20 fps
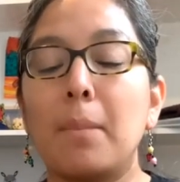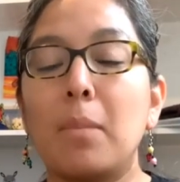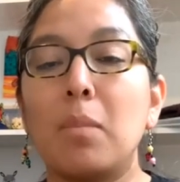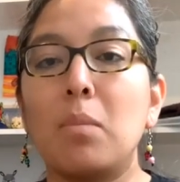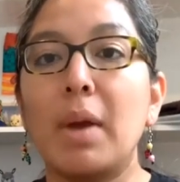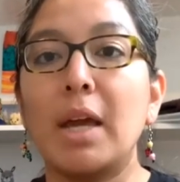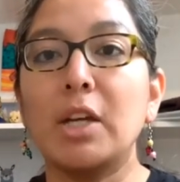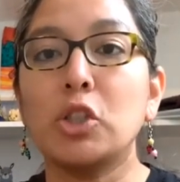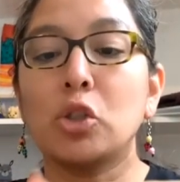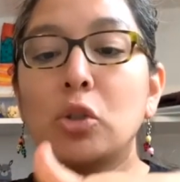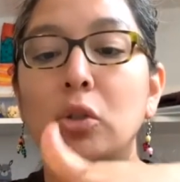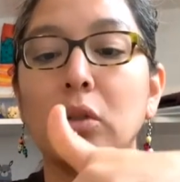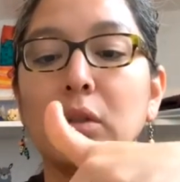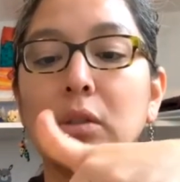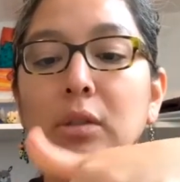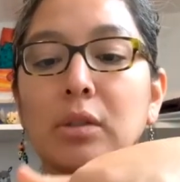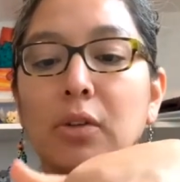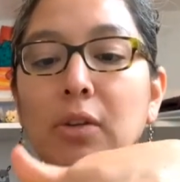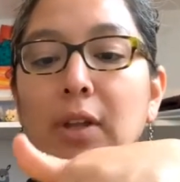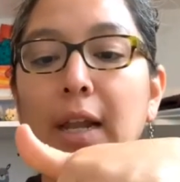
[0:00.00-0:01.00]
measure,
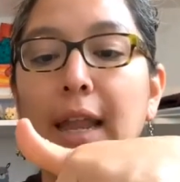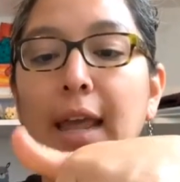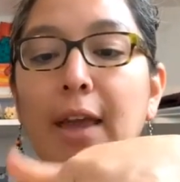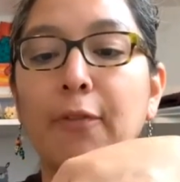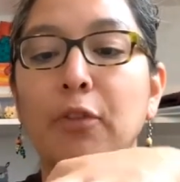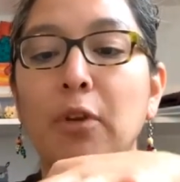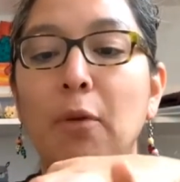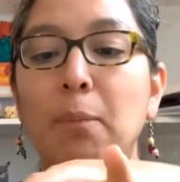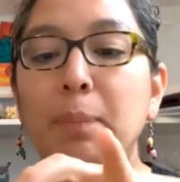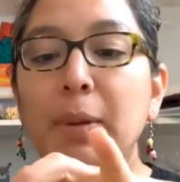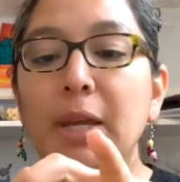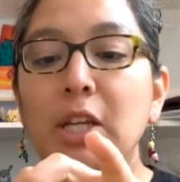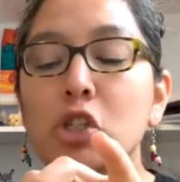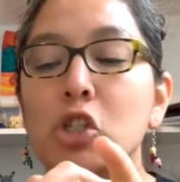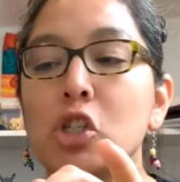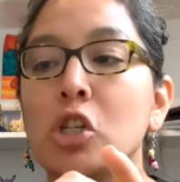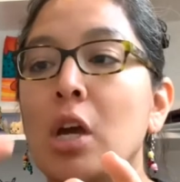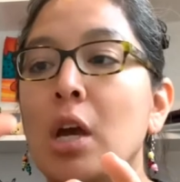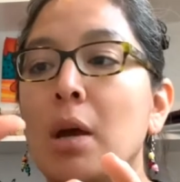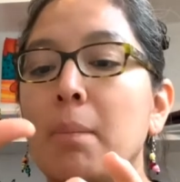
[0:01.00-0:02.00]
so the left
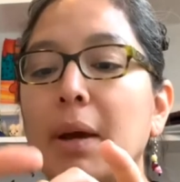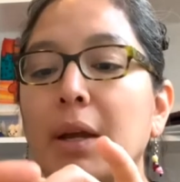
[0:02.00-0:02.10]
pinch,